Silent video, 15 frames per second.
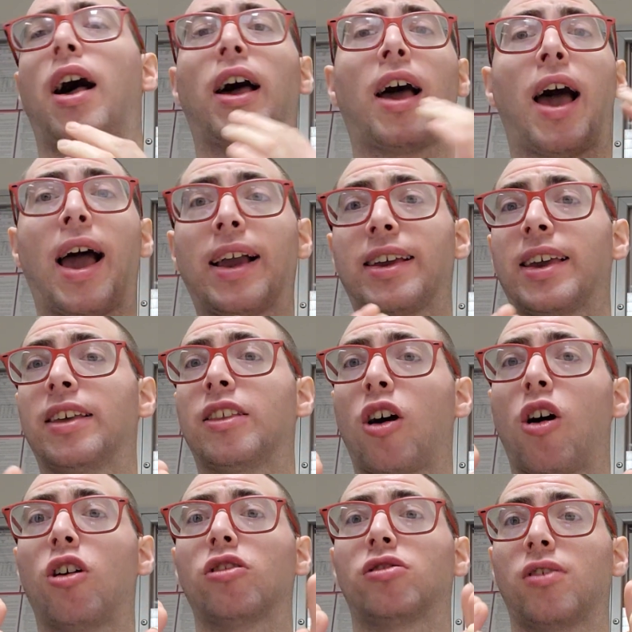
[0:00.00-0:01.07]
I, I get
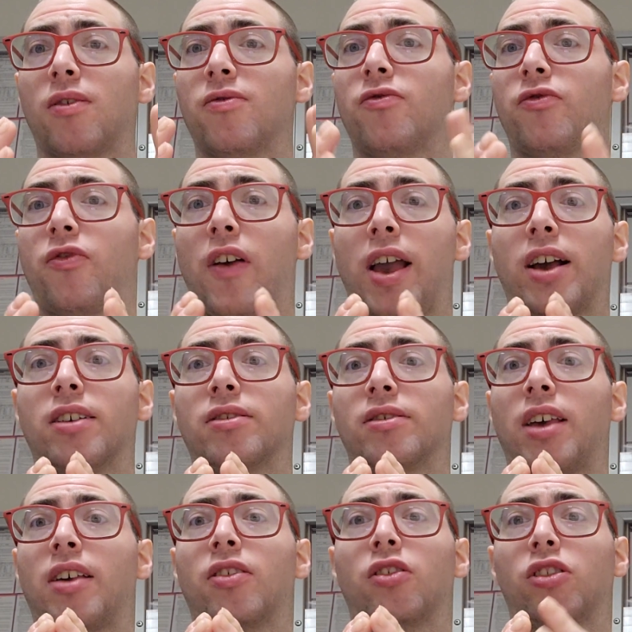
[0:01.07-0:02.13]
all some fans
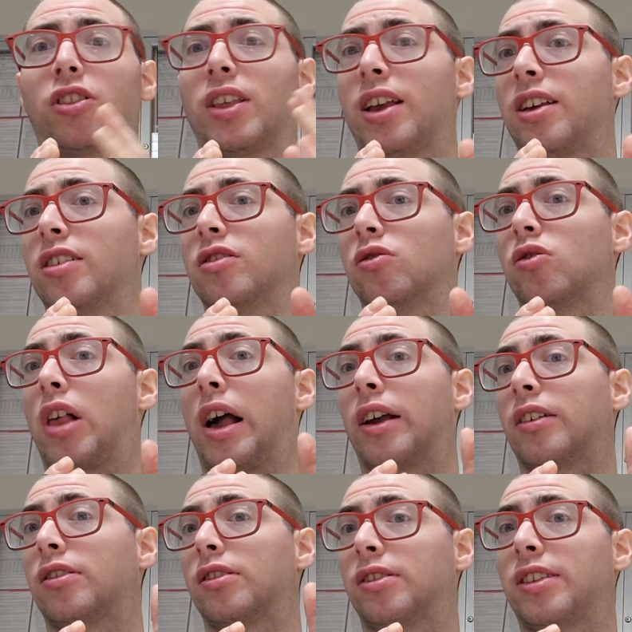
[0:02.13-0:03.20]
and things
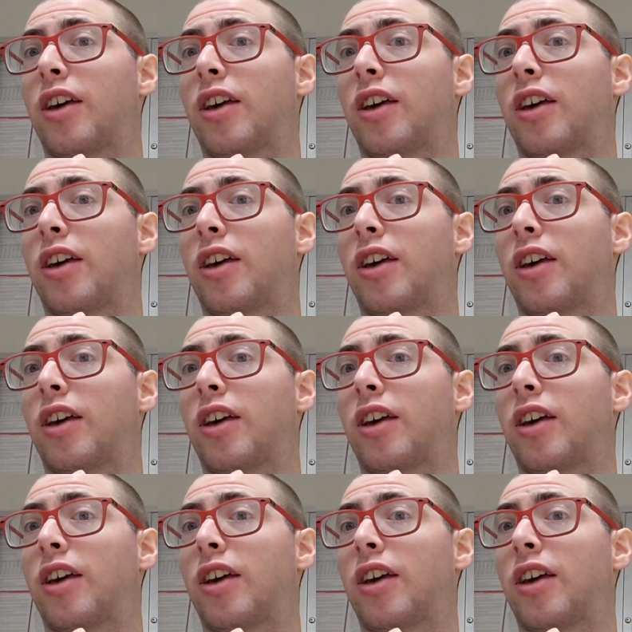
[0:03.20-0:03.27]
like